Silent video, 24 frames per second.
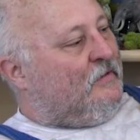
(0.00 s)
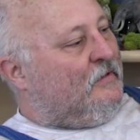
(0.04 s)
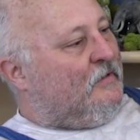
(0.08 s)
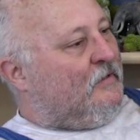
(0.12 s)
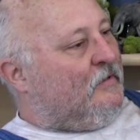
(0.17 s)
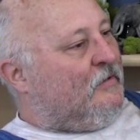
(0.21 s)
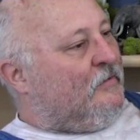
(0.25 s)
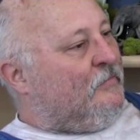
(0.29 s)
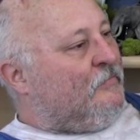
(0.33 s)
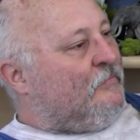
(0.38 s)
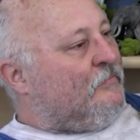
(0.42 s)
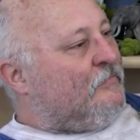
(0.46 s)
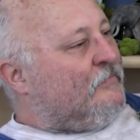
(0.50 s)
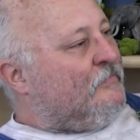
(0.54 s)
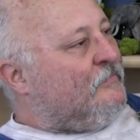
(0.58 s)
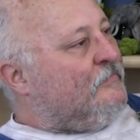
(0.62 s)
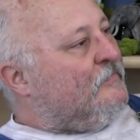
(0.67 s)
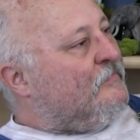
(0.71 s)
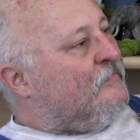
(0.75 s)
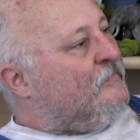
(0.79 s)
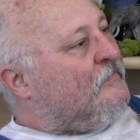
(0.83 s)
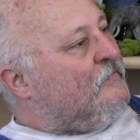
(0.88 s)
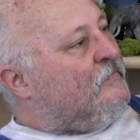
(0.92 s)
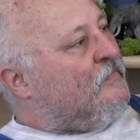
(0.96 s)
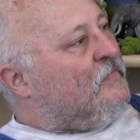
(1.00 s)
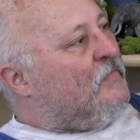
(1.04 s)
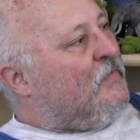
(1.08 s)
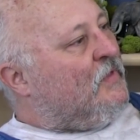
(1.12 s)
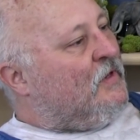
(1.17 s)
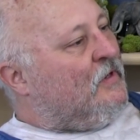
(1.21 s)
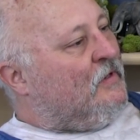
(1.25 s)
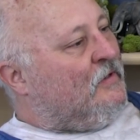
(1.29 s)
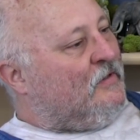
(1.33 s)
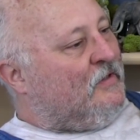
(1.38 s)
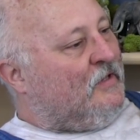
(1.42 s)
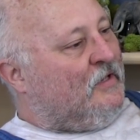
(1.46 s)
Um,
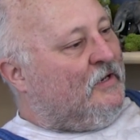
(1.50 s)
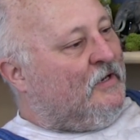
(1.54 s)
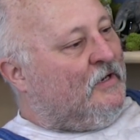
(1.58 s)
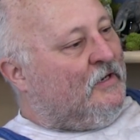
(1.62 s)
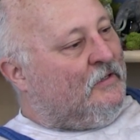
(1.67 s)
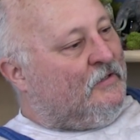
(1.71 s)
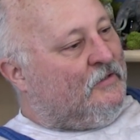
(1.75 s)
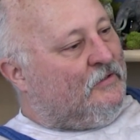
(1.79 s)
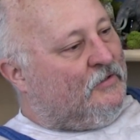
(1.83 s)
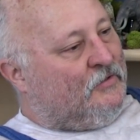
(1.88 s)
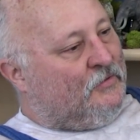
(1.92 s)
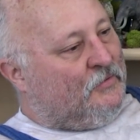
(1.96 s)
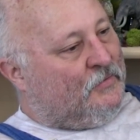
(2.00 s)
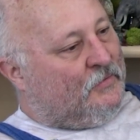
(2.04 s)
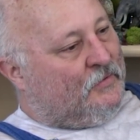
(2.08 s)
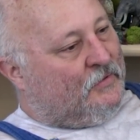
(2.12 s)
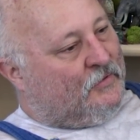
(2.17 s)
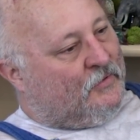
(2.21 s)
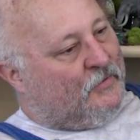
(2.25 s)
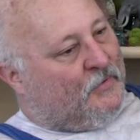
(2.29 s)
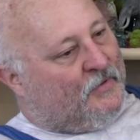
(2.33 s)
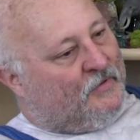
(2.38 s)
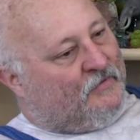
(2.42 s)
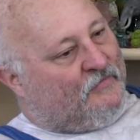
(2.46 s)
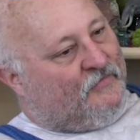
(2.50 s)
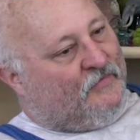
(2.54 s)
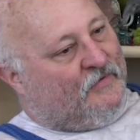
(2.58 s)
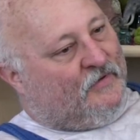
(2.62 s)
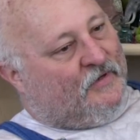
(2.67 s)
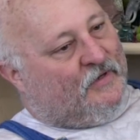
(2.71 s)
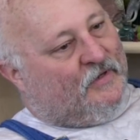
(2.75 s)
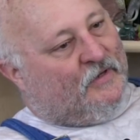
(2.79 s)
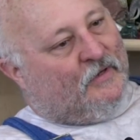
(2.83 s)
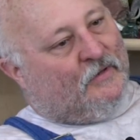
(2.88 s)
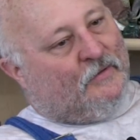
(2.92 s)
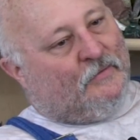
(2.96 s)
then I'm going to do a quick
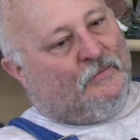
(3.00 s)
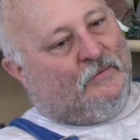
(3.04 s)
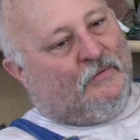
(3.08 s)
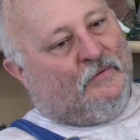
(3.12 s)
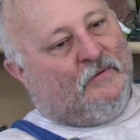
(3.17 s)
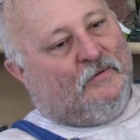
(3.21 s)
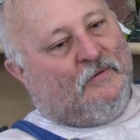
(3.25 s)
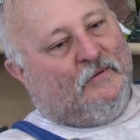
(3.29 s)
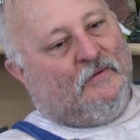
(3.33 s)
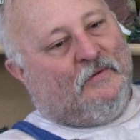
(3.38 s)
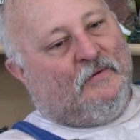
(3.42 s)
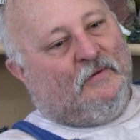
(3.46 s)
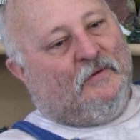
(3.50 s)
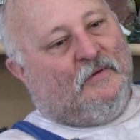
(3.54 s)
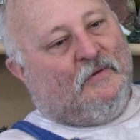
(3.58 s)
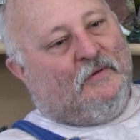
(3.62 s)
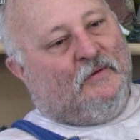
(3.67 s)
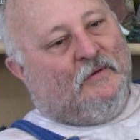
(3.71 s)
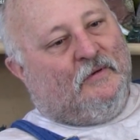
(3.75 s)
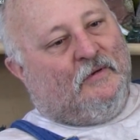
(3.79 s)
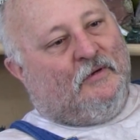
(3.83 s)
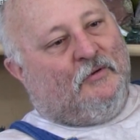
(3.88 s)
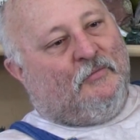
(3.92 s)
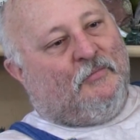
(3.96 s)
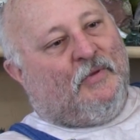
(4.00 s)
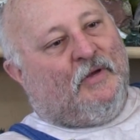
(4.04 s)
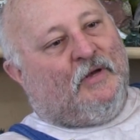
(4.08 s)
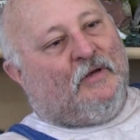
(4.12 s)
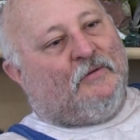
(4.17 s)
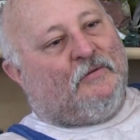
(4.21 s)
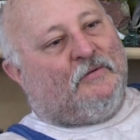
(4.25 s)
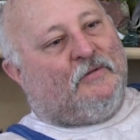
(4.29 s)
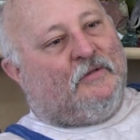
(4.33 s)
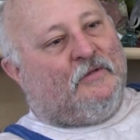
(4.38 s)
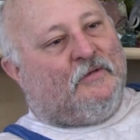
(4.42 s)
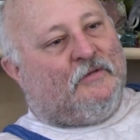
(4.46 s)
video
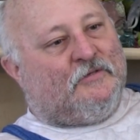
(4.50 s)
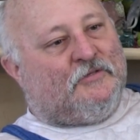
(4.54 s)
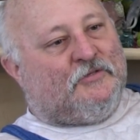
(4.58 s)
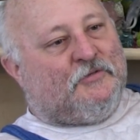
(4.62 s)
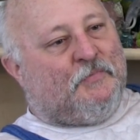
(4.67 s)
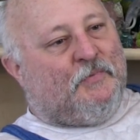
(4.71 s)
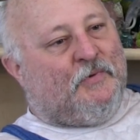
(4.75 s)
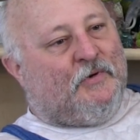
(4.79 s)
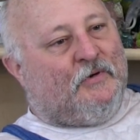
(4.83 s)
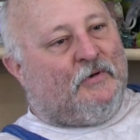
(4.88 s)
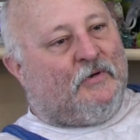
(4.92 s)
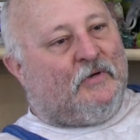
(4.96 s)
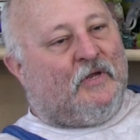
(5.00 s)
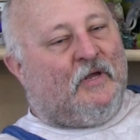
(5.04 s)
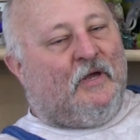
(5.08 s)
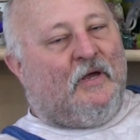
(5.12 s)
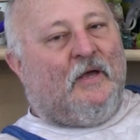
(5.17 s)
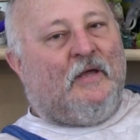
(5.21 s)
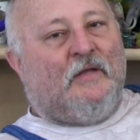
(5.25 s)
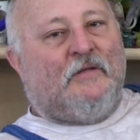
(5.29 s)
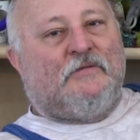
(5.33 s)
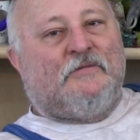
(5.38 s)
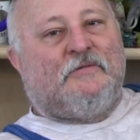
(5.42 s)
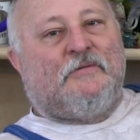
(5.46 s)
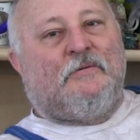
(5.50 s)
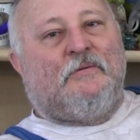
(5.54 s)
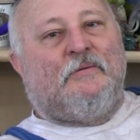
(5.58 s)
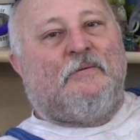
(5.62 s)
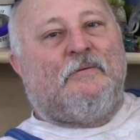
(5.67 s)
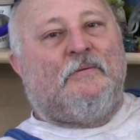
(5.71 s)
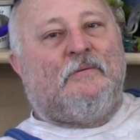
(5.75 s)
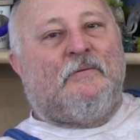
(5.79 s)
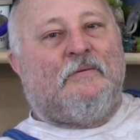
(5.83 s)
about uh, spirit guides